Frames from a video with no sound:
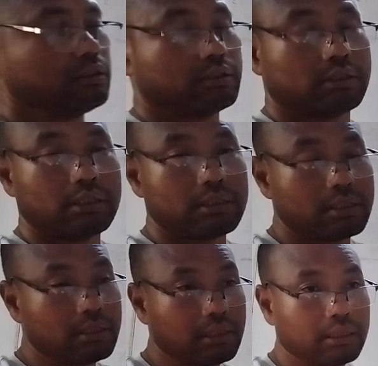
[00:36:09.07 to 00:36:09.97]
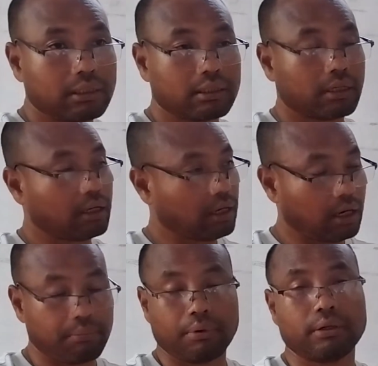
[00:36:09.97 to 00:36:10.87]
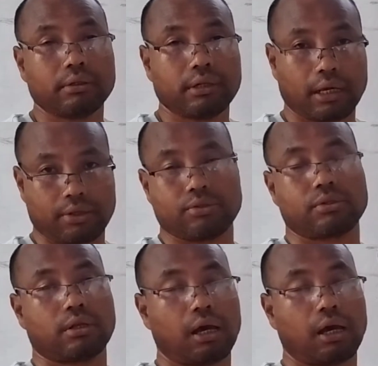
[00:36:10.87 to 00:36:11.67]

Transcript: Since their abundance,